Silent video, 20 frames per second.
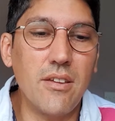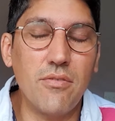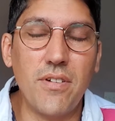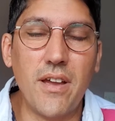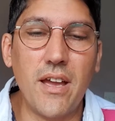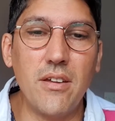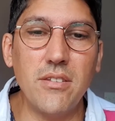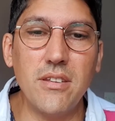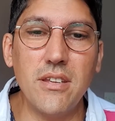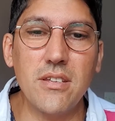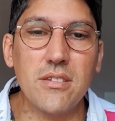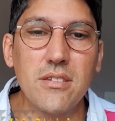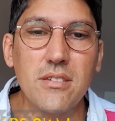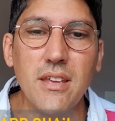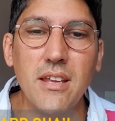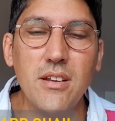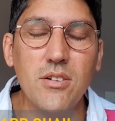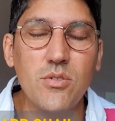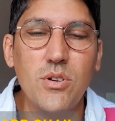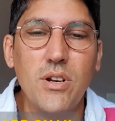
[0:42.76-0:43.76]
found this
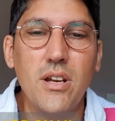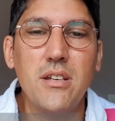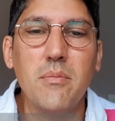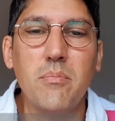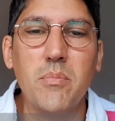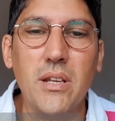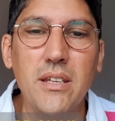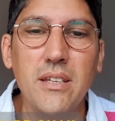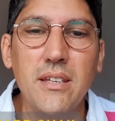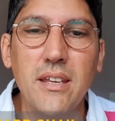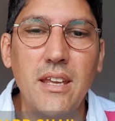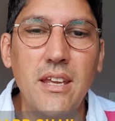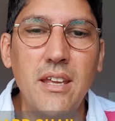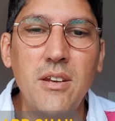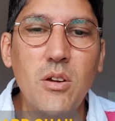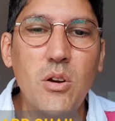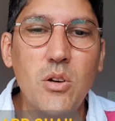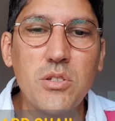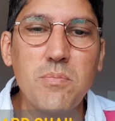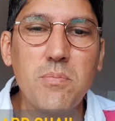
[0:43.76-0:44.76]
incredibly
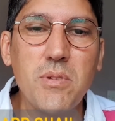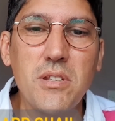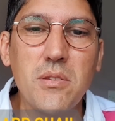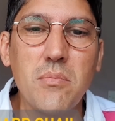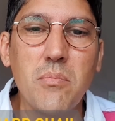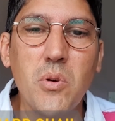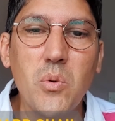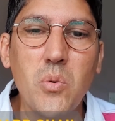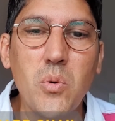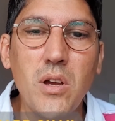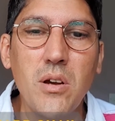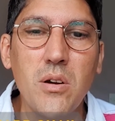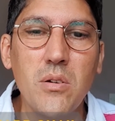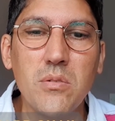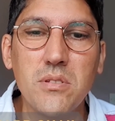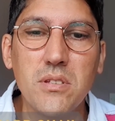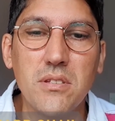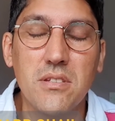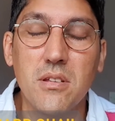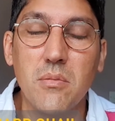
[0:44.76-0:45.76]
inhospitable
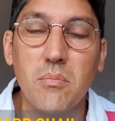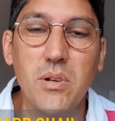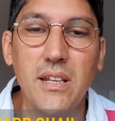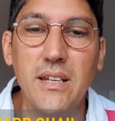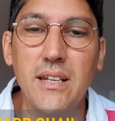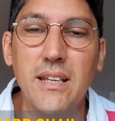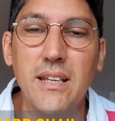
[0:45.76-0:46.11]
world. It's completely